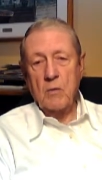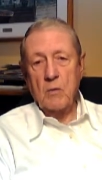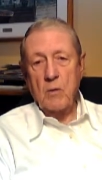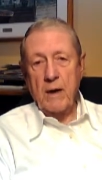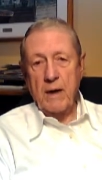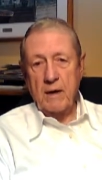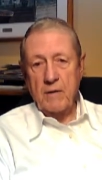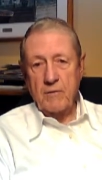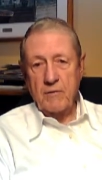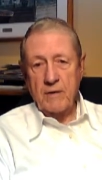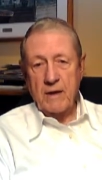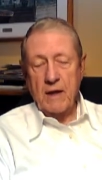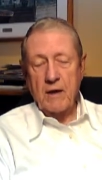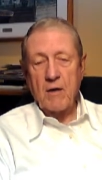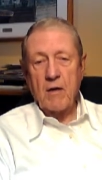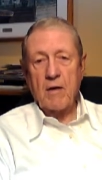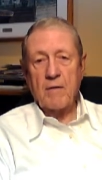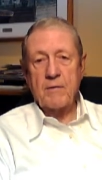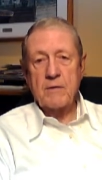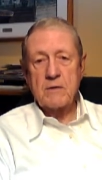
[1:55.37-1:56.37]
Ran for that
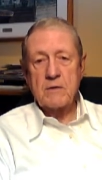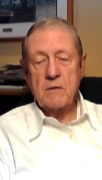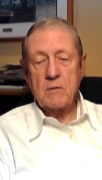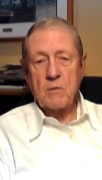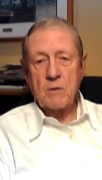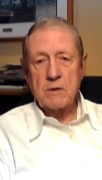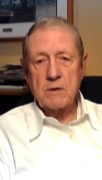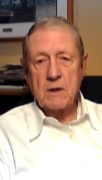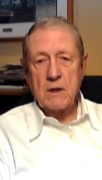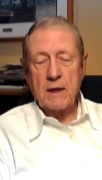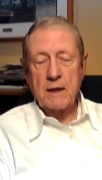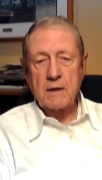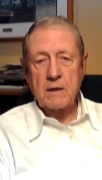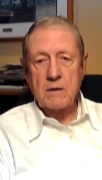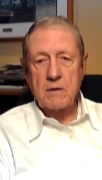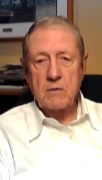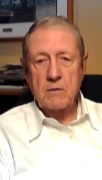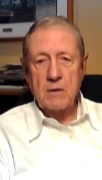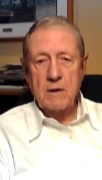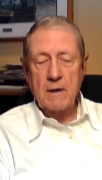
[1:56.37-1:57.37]
office and was
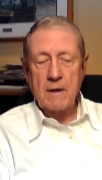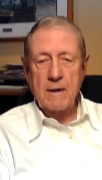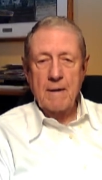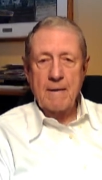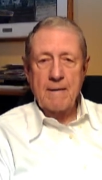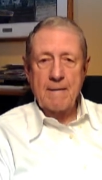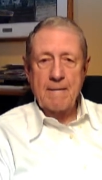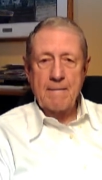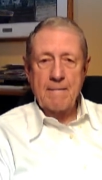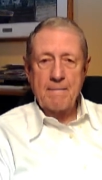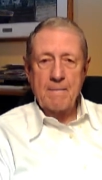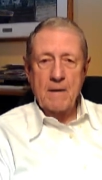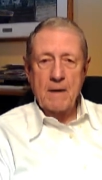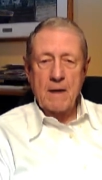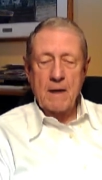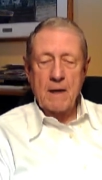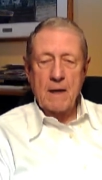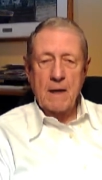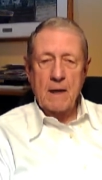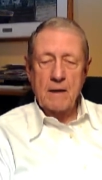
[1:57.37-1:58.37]
elected to it.
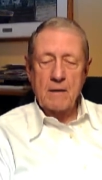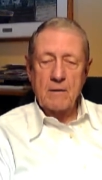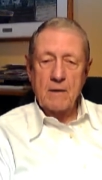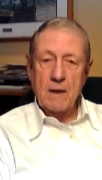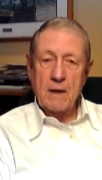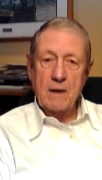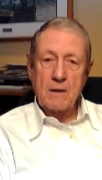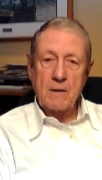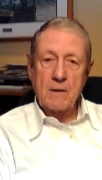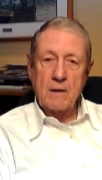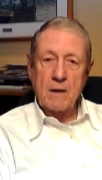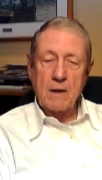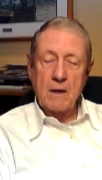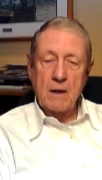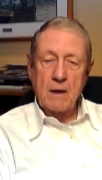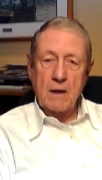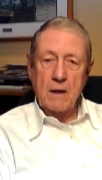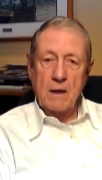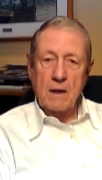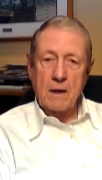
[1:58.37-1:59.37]
And then
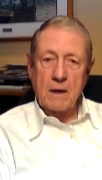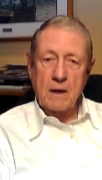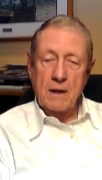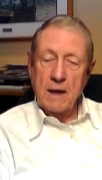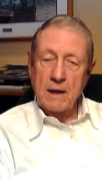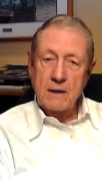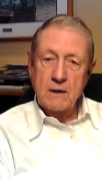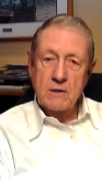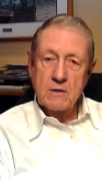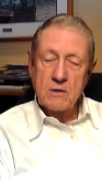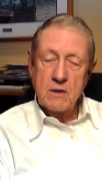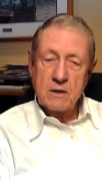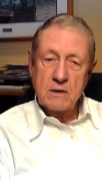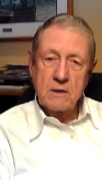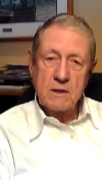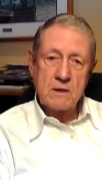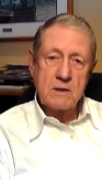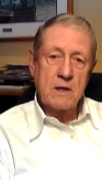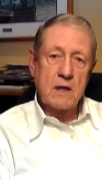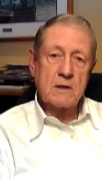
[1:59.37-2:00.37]
in
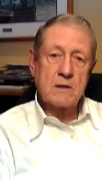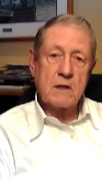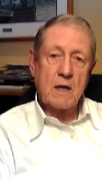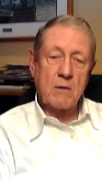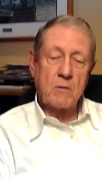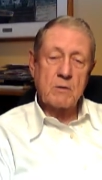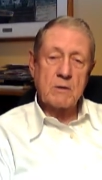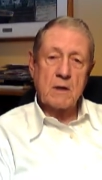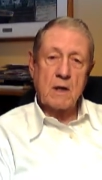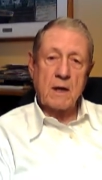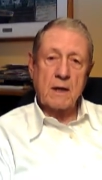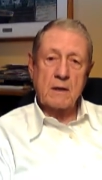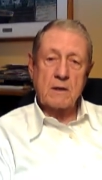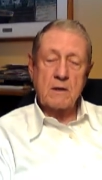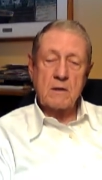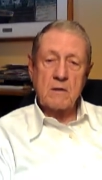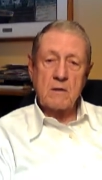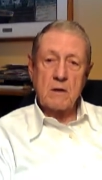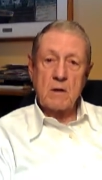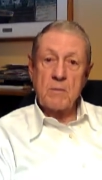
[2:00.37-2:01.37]
1966, I was
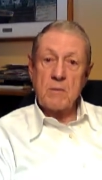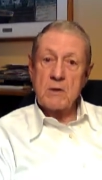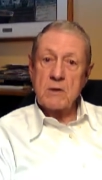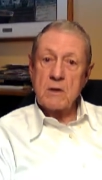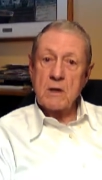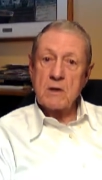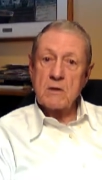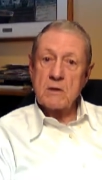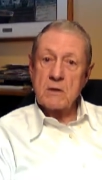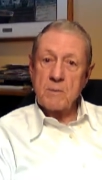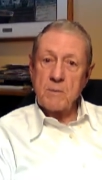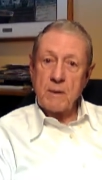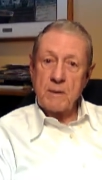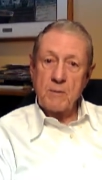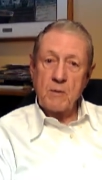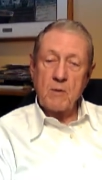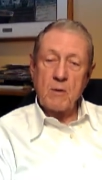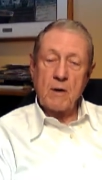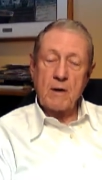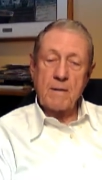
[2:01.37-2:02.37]
elected to the Michigan
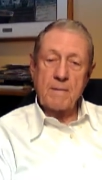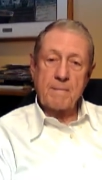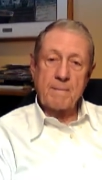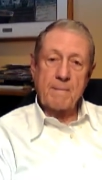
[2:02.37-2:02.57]
Supreme Court.